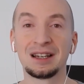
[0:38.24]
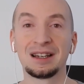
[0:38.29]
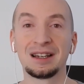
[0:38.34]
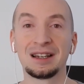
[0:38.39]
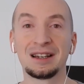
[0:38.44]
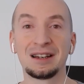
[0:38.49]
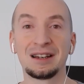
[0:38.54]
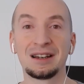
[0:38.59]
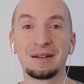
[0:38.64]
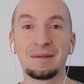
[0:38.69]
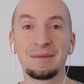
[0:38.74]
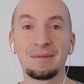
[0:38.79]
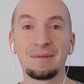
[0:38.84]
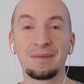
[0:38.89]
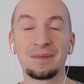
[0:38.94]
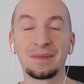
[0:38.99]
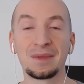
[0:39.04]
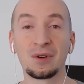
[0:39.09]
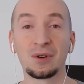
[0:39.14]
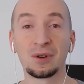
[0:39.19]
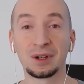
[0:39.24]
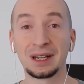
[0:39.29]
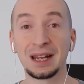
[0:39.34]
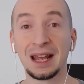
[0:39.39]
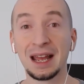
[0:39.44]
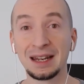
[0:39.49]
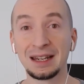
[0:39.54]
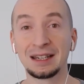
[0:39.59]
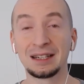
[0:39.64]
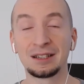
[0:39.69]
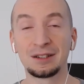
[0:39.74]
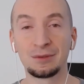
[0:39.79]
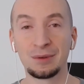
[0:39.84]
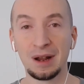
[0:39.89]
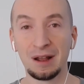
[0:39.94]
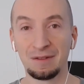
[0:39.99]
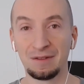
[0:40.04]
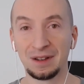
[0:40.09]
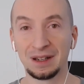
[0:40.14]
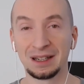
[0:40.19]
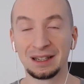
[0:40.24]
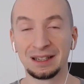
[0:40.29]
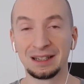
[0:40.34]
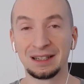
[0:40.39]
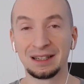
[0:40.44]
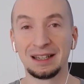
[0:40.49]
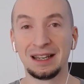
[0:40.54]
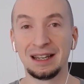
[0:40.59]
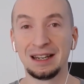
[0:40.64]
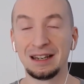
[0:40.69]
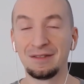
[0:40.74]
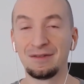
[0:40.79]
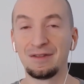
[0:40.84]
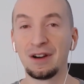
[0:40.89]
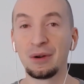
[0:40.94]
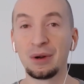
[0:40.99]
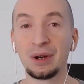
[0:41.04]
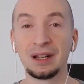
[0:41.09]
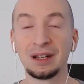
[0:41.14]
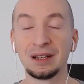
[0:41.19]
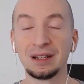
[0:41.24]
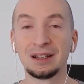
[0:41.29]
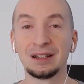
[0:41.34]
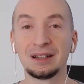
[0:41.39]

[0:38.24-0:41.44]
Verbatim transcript: um, organic traffic and the very